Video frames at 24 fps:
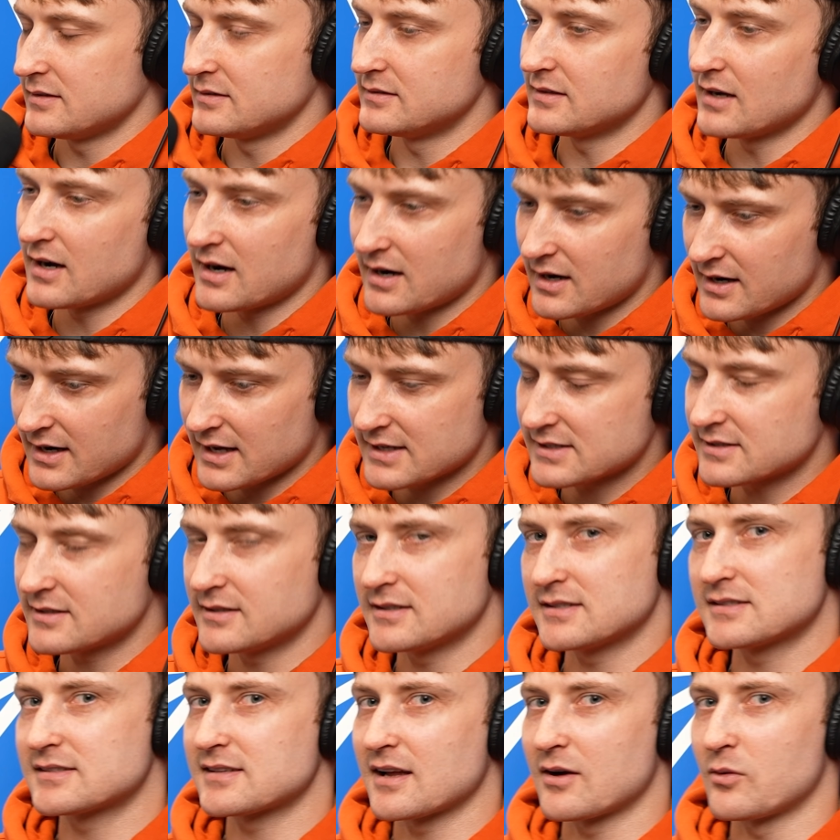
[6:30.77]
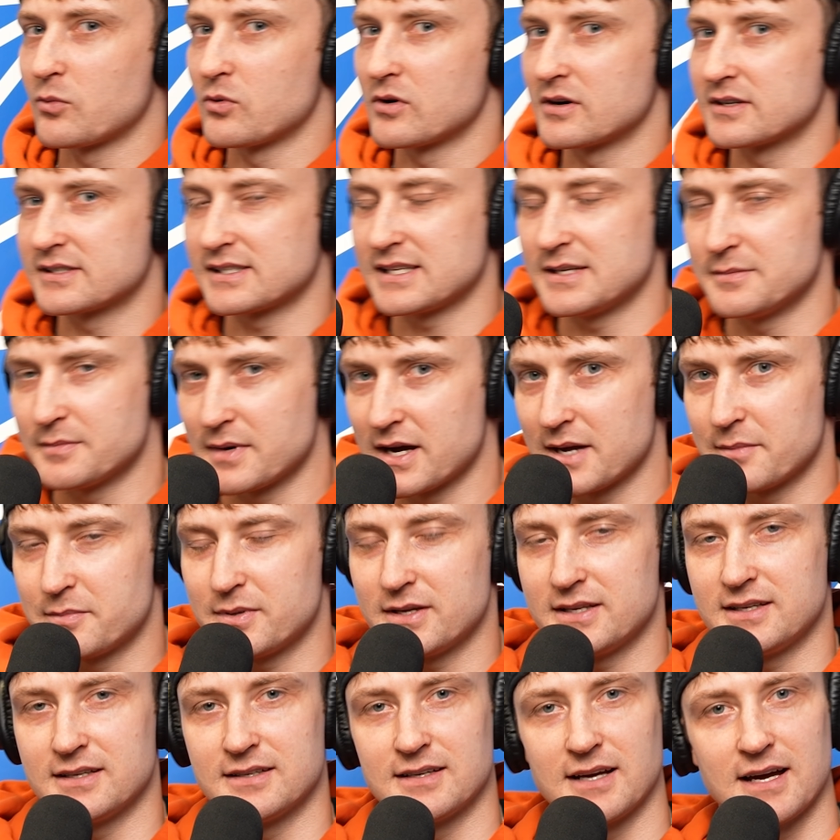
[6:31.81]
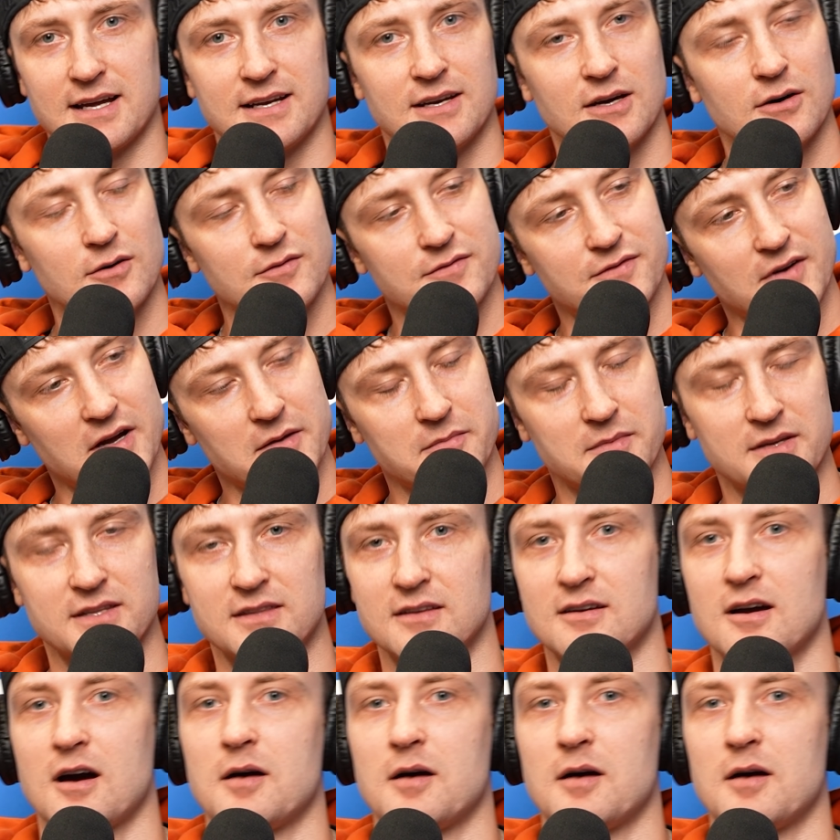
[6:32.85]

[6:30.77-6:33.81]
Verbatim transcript: Not as good as Star Wars, in my opinion. I know. Fight me in the